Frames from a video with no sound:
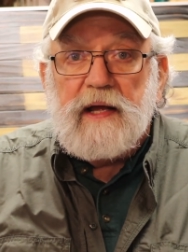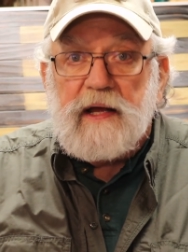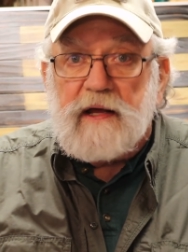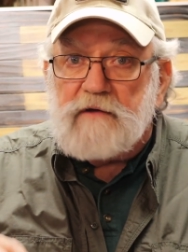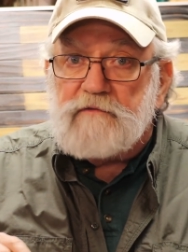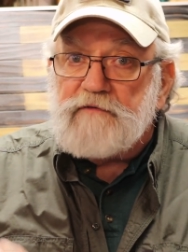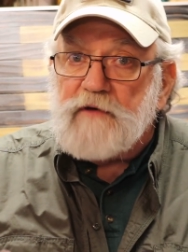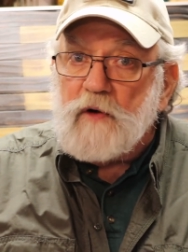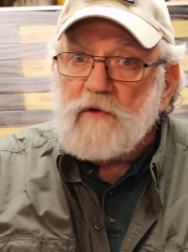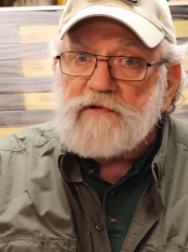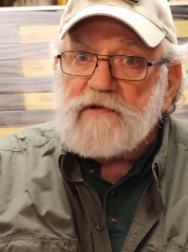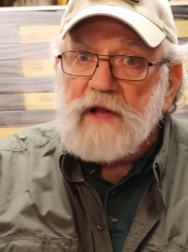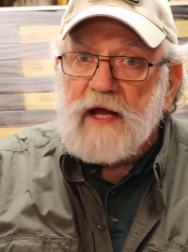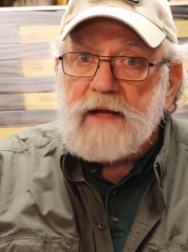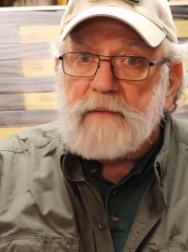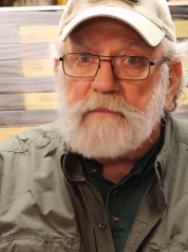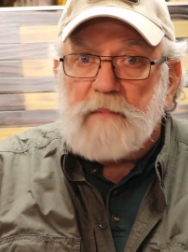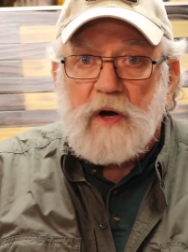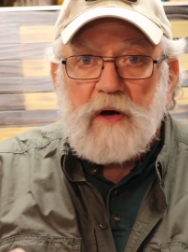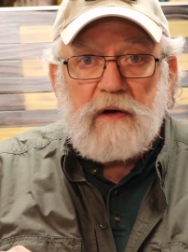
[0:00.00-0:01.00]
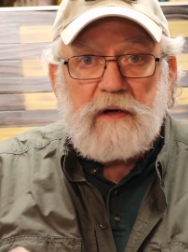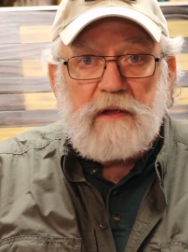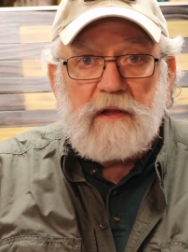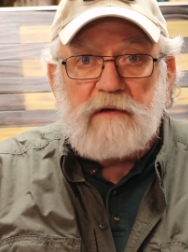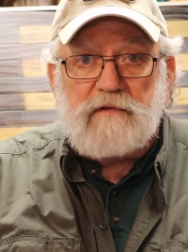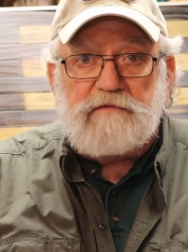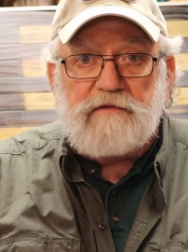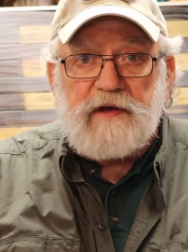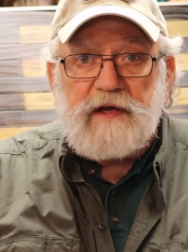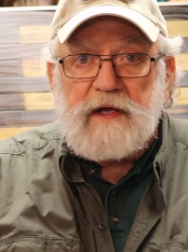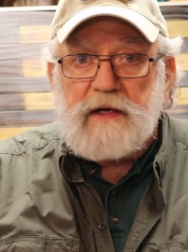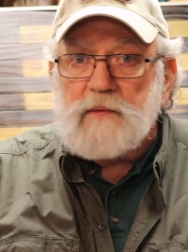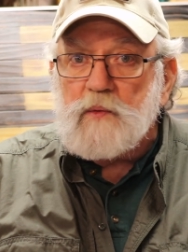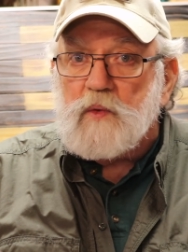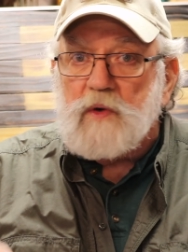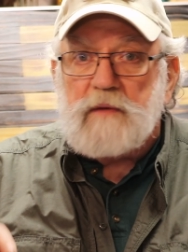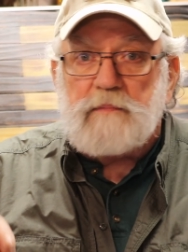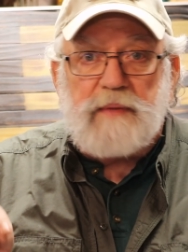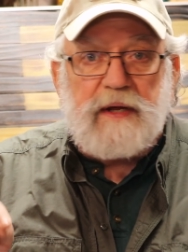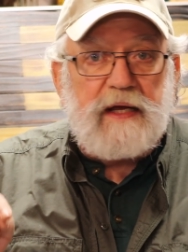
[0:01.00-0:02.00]
And folks like Mark Levin
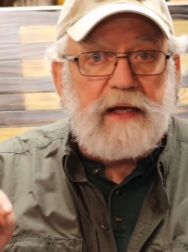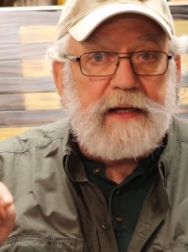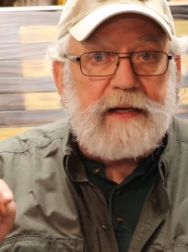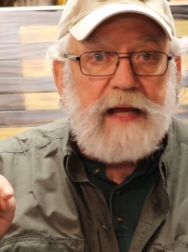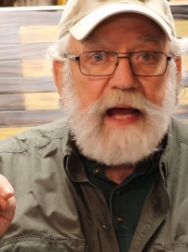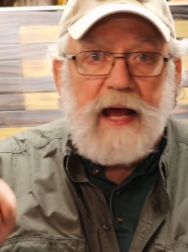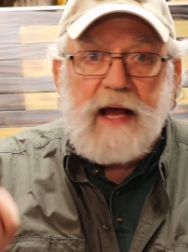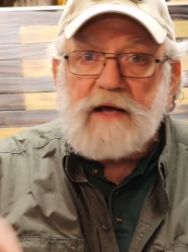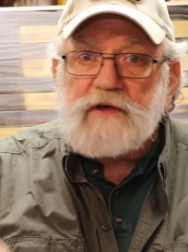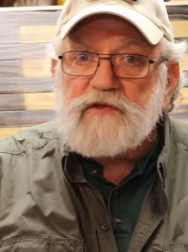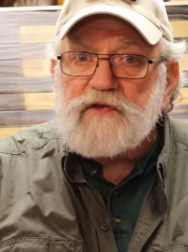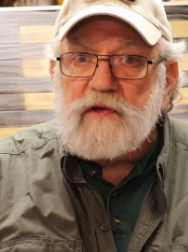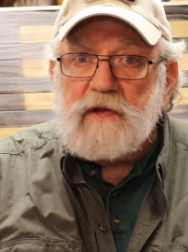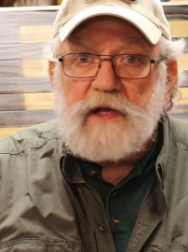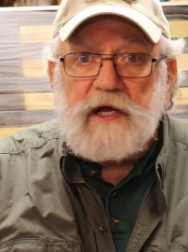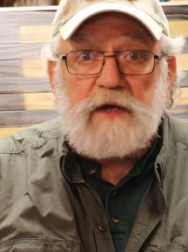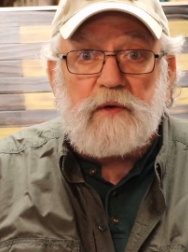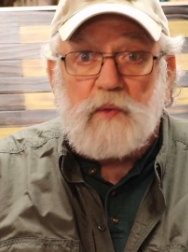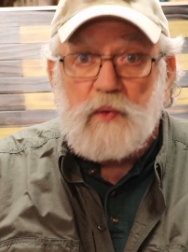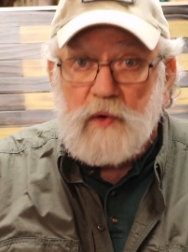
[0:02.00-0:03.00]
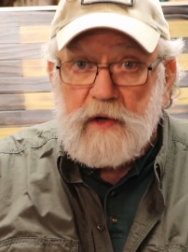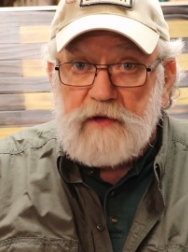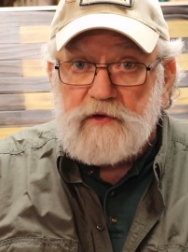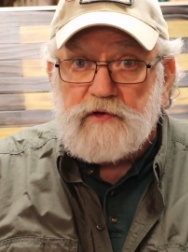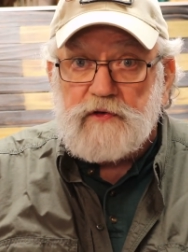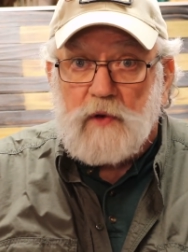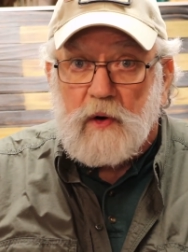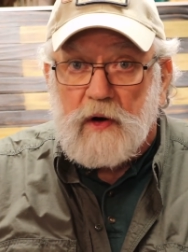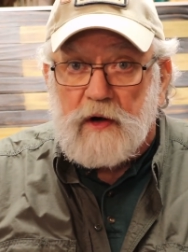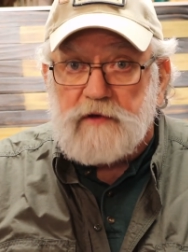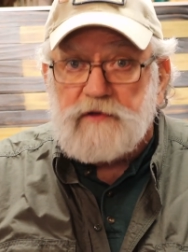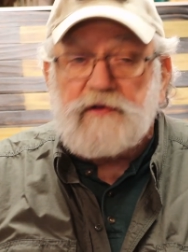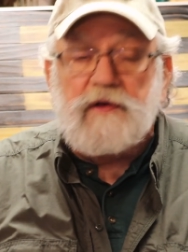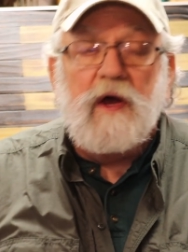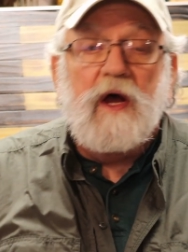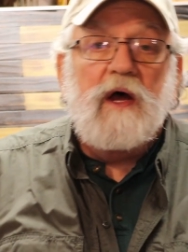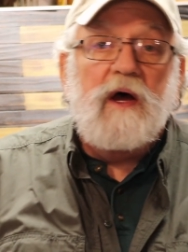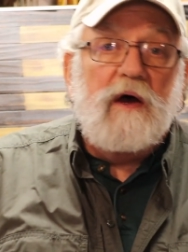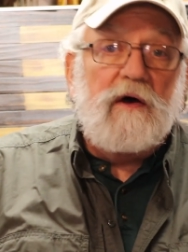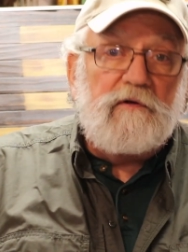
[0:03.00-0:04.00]
would be an excellent resource
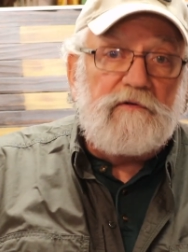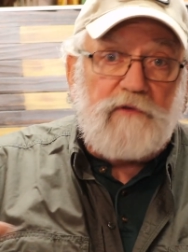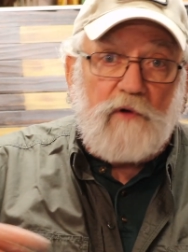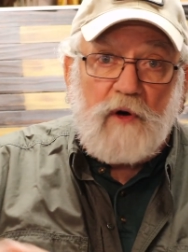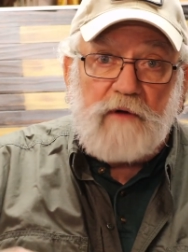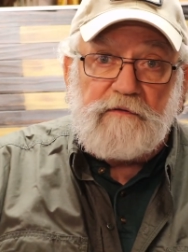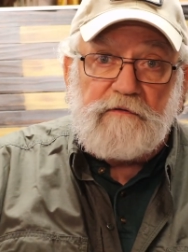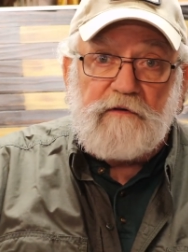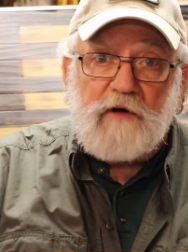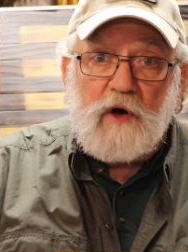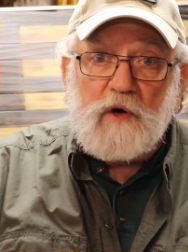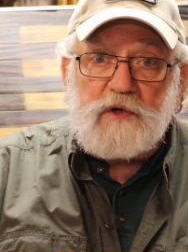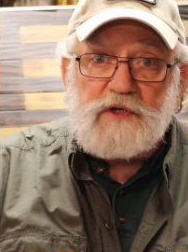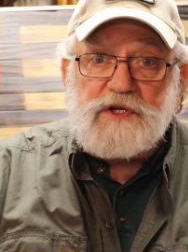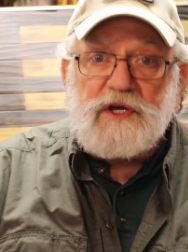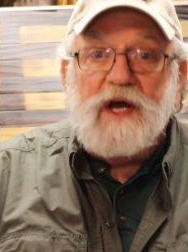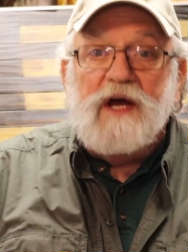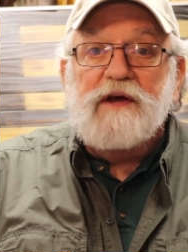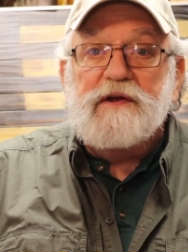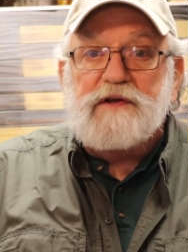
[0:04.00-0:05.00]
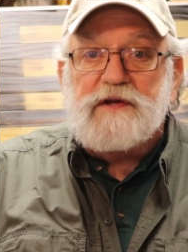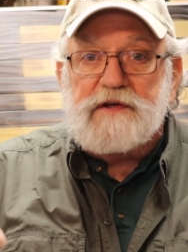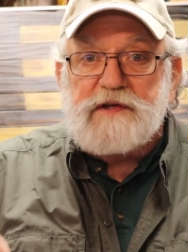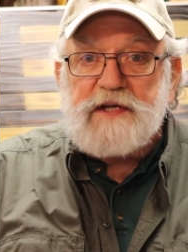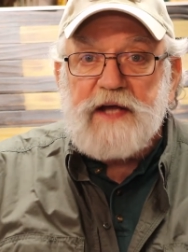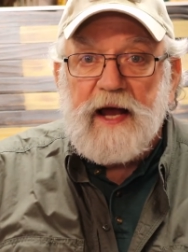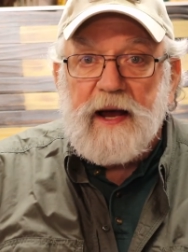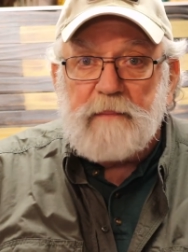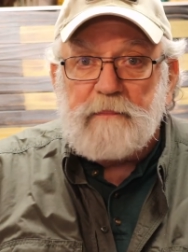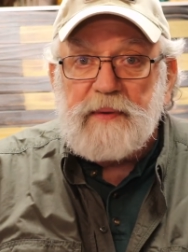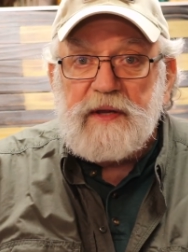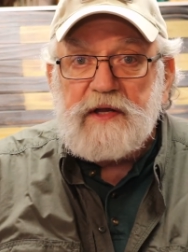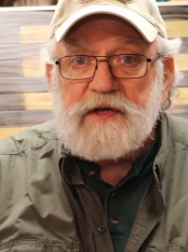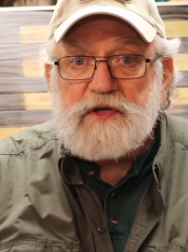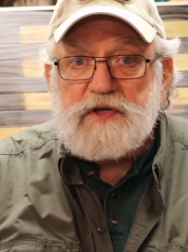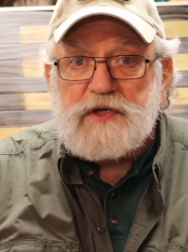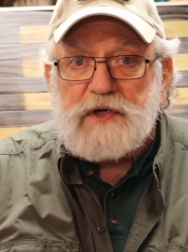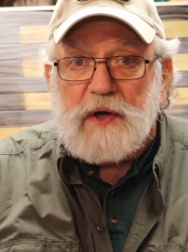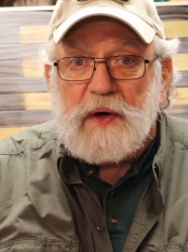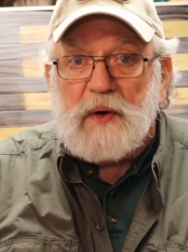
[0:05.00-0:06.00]
for folks to tap
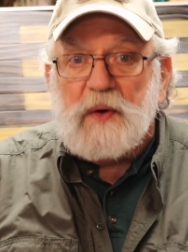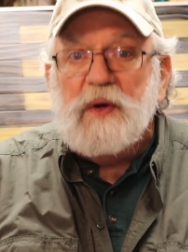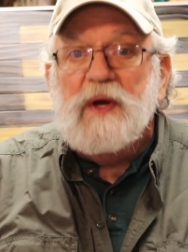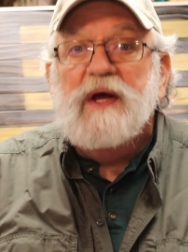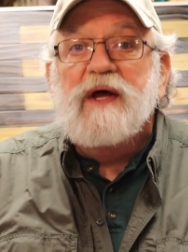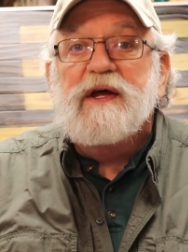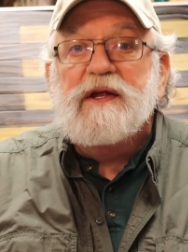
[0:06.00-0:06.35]
into